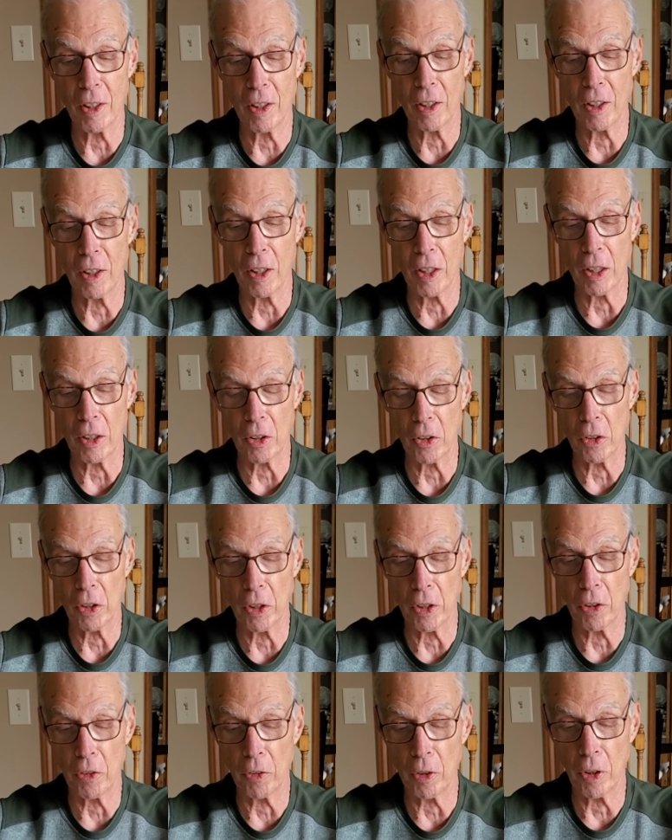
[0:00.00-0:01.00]
nut
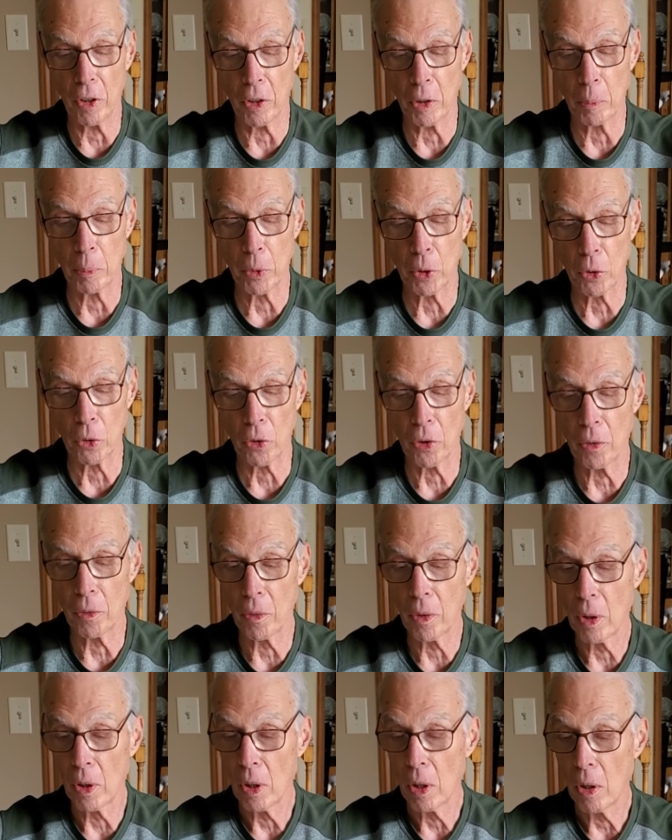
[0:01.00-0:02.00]
on the bolt.
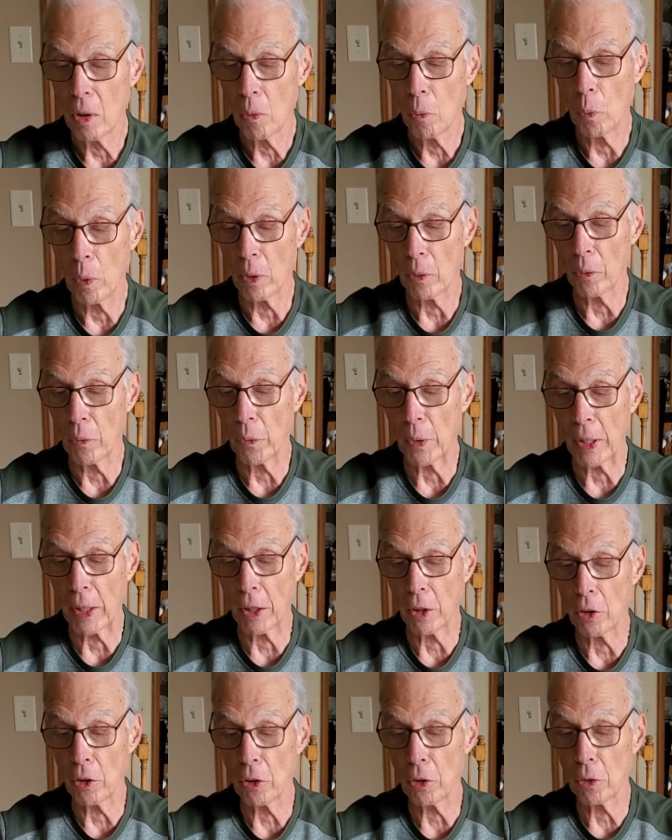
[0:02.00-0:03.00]
Well, what I
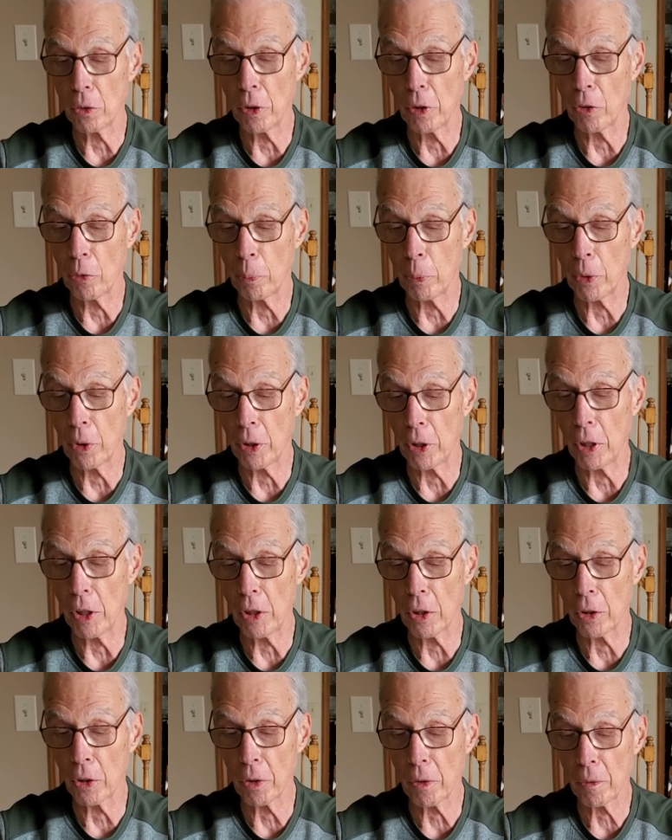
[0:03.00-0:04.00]
can do is put it
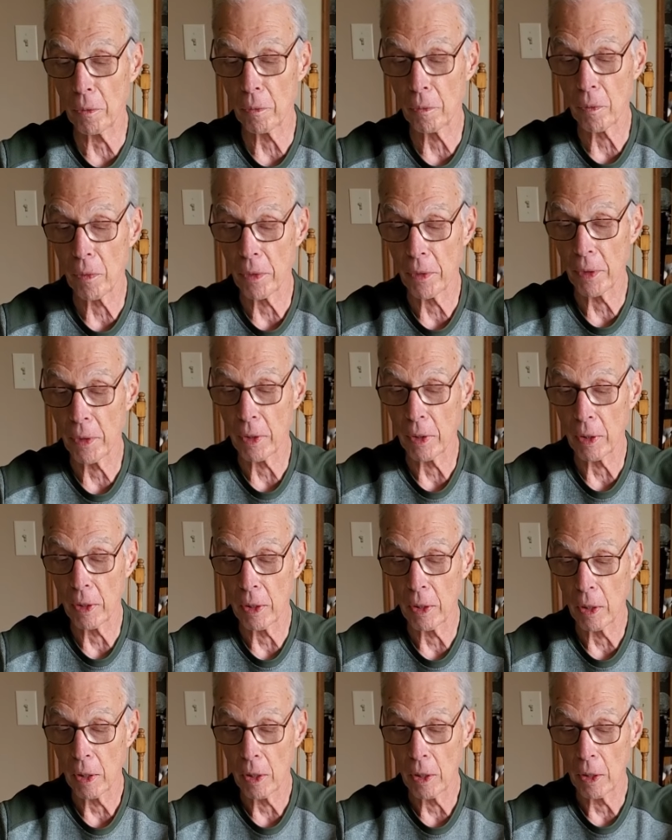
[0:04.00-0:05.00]
here,
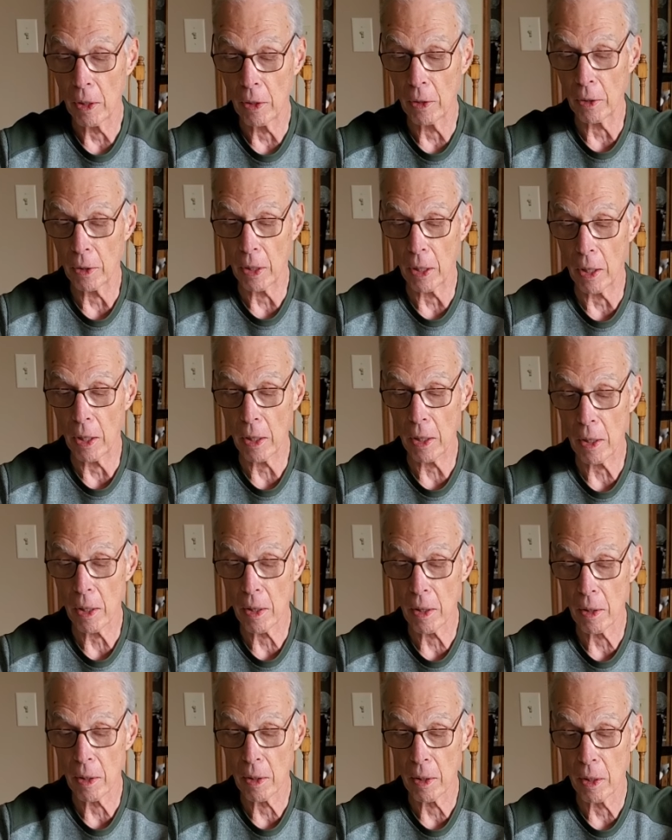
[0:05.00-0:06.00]
okay,
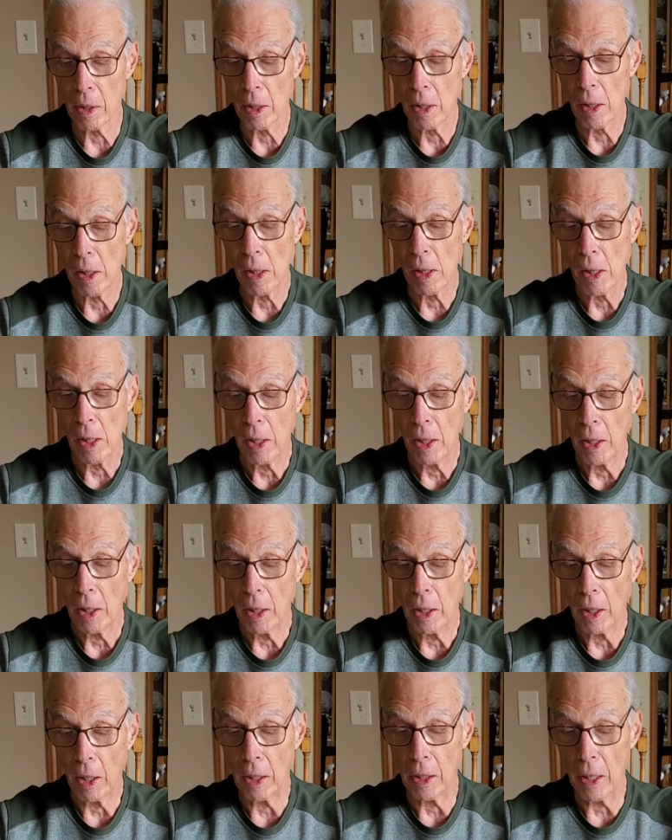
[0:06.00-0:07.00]

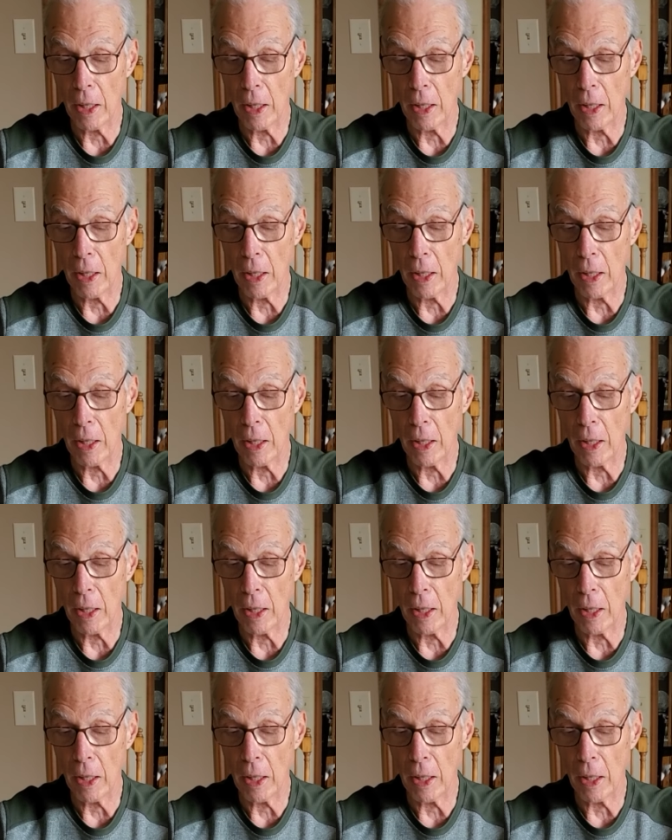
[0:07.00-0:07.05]
and